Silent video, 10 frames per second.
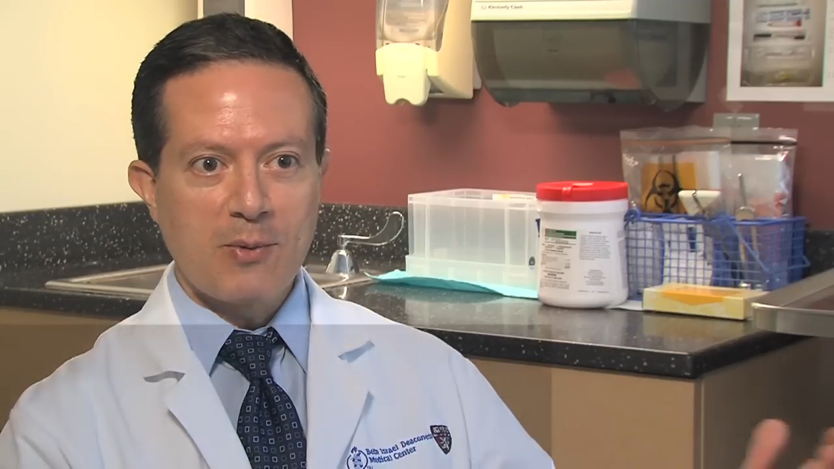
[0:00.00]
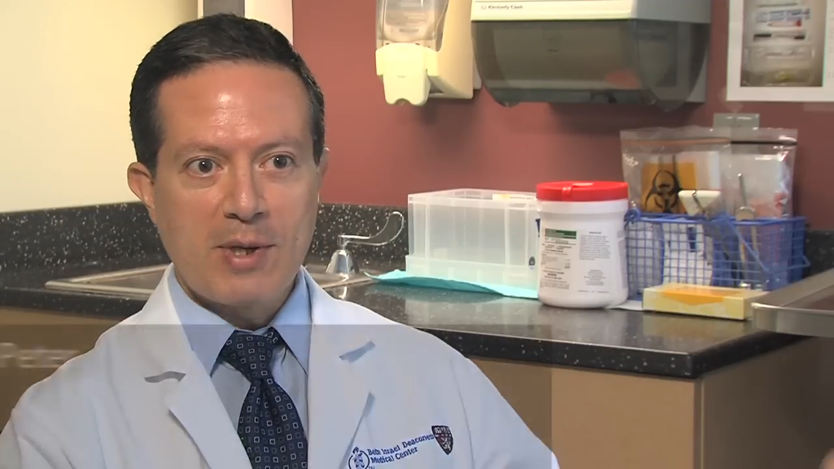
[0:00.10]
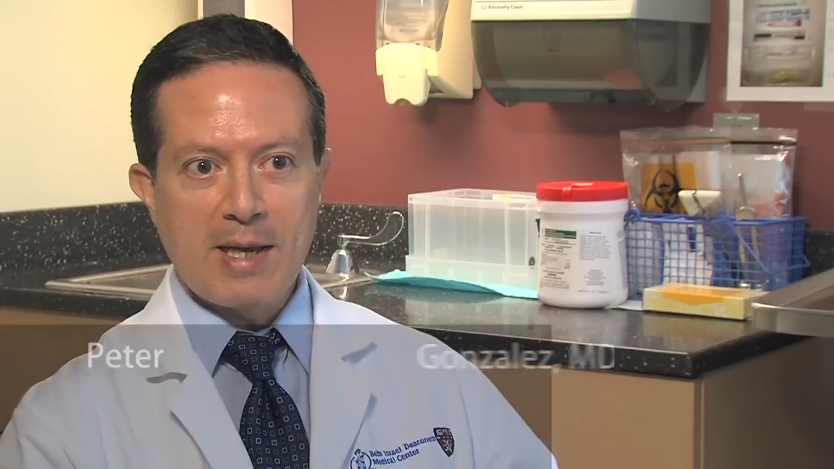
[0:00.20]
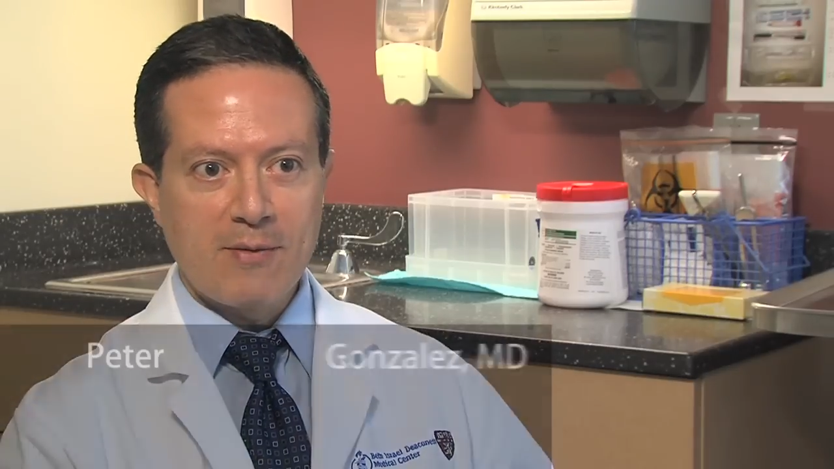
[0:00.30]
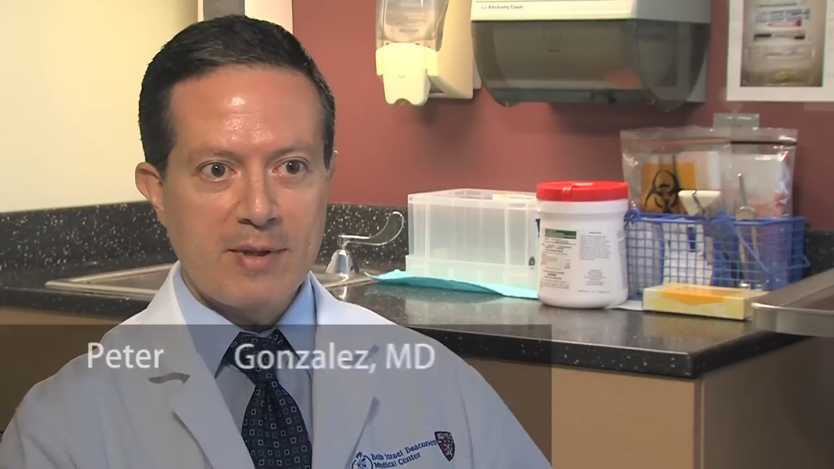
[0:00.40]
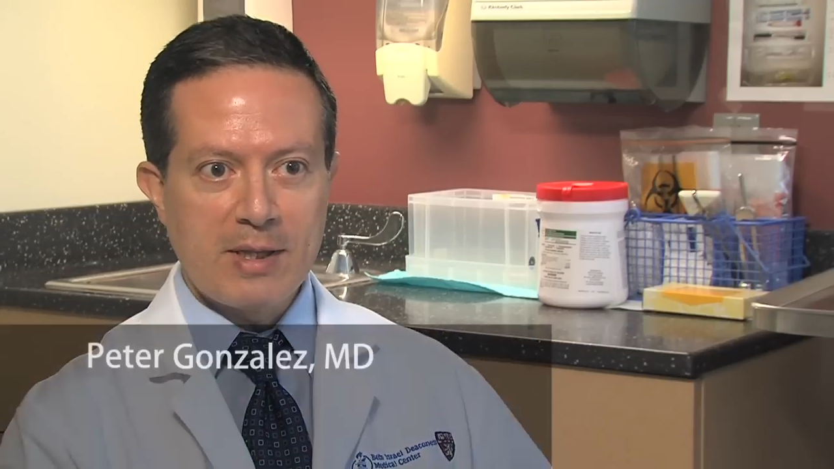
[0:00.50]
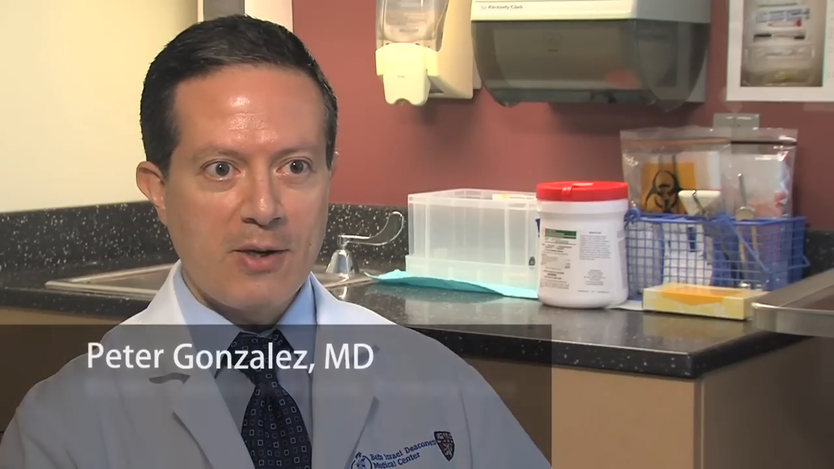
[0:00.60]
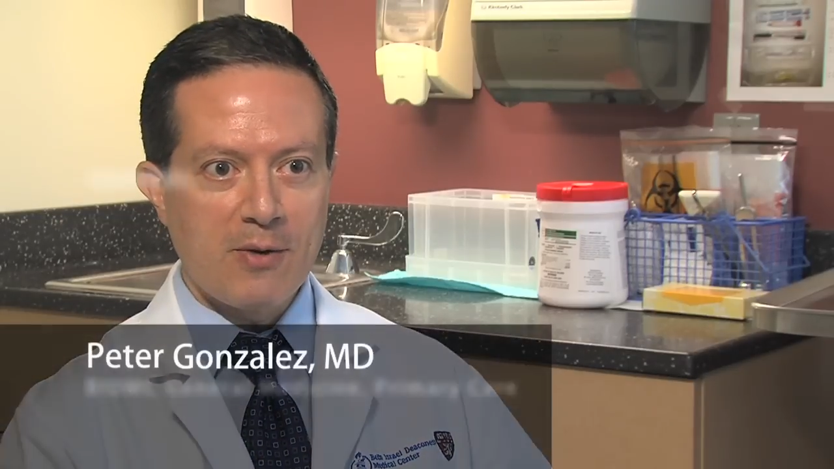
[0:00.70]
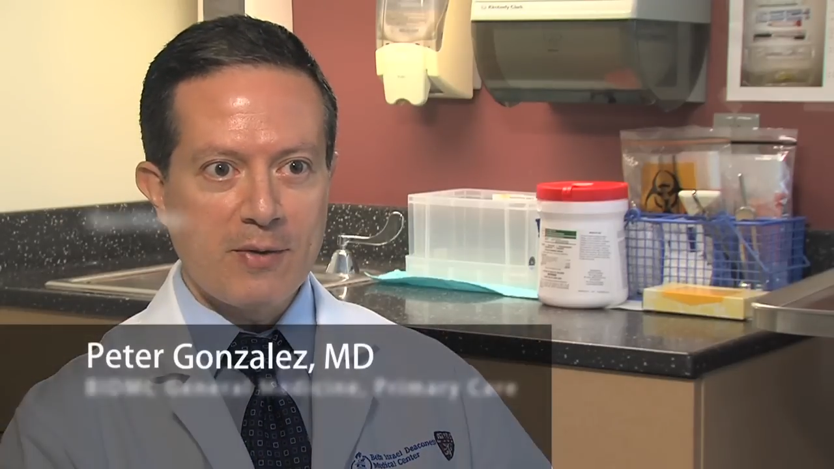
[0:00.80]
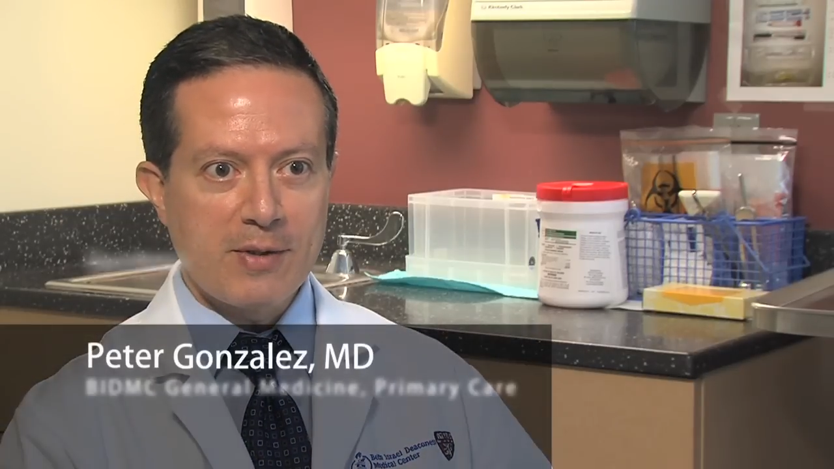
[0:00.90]
that we have in
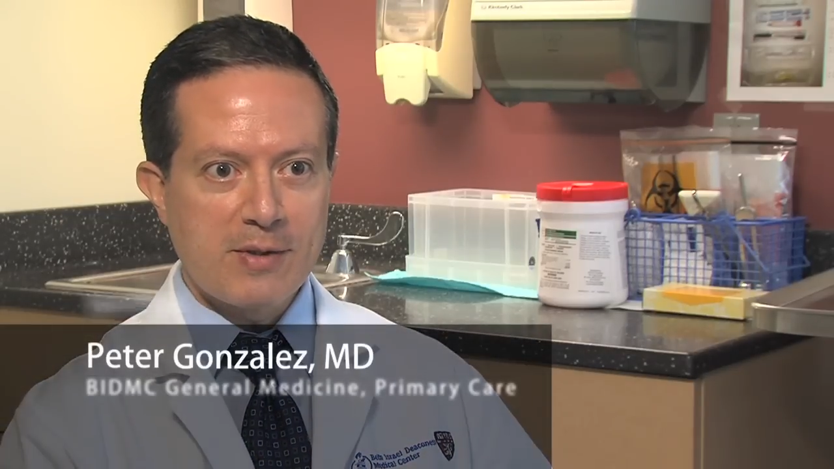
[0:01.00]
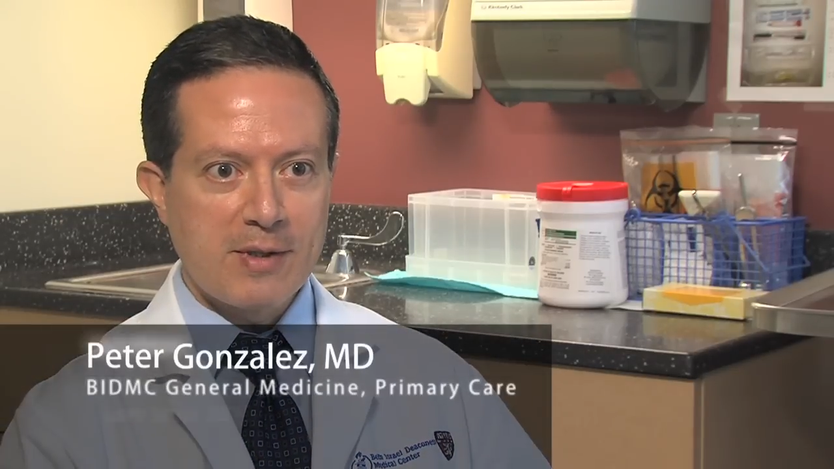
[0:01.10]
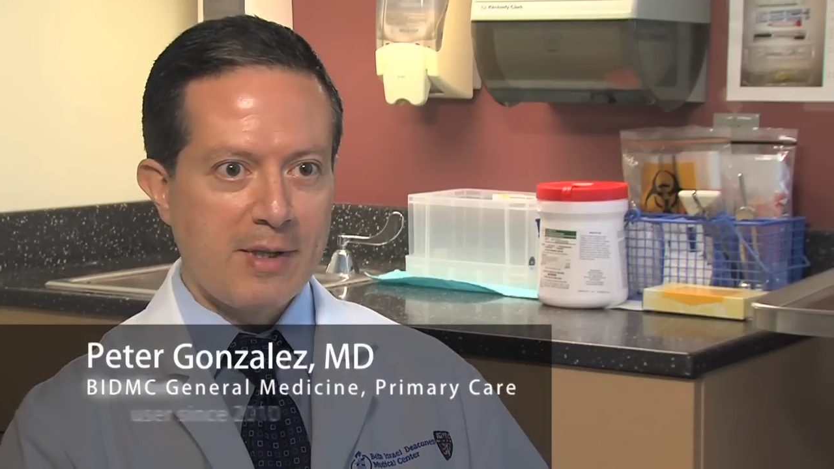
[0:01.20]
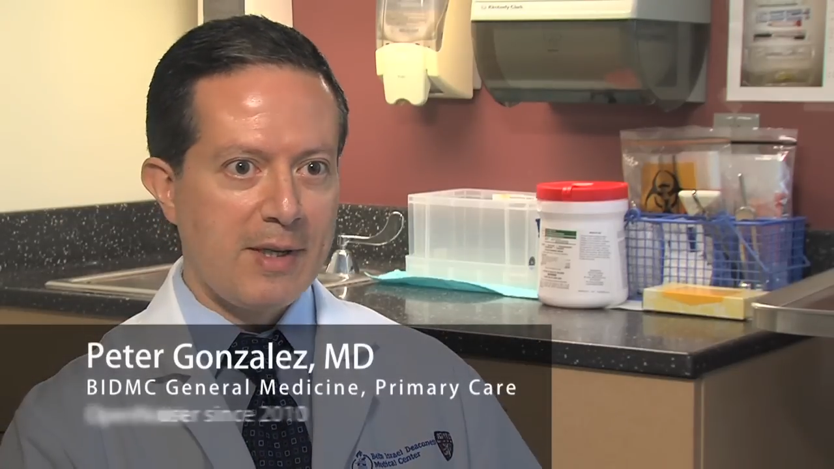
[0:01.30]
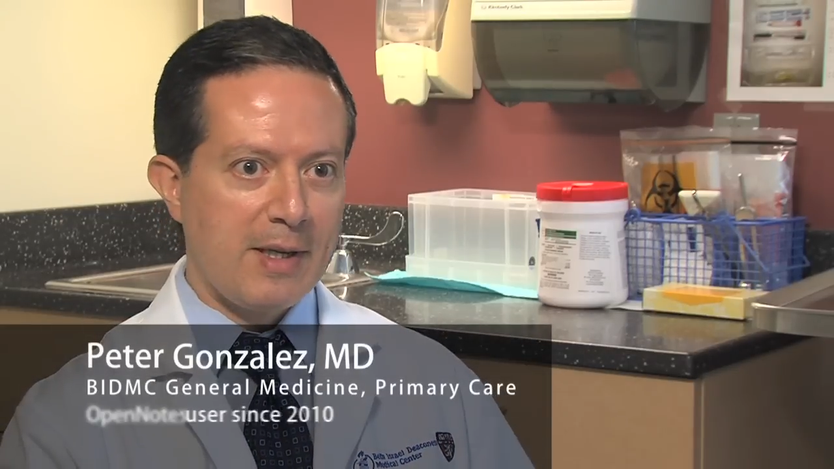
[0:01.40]
the office.